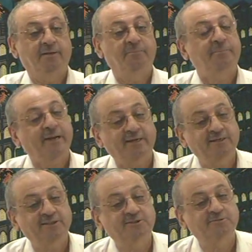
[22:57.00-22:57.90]

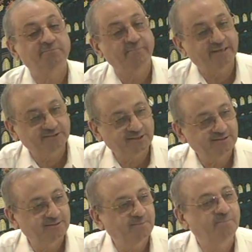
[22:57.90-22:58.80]
Practice makes it
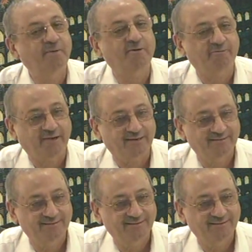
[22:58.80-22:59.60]
perfect.